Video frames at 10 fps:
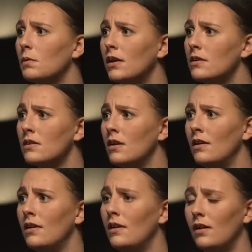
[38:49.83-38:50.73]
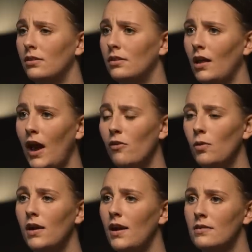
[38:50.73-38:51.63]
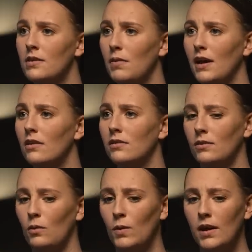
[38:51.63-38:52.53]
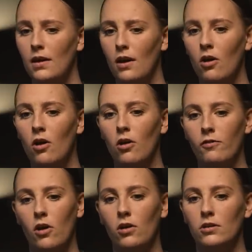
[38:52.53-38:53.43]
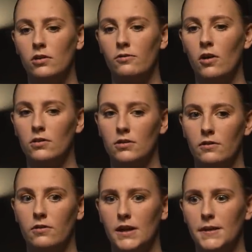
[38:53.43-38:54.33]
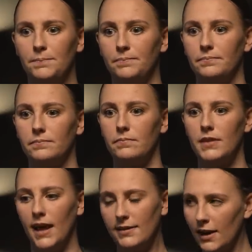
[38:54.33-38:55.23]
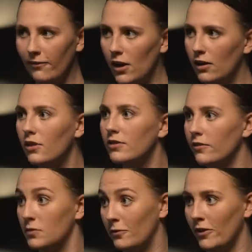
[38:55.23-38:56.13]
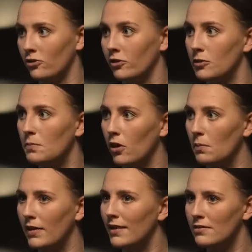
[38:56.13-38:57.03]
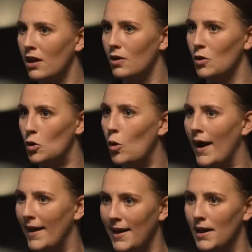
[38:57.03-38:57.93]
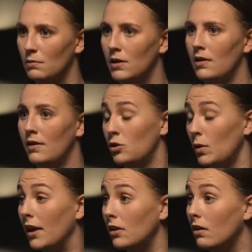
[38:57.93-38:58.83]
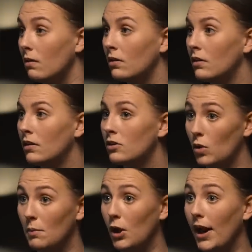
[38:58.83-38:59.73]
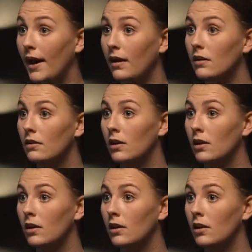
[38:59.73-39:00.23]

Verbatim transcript: Because mm. everyone has something else, and we all fall into faults of um, identifying yourself as a professional footballer, but that's not who I am. That's what I do. That's what I'm good at.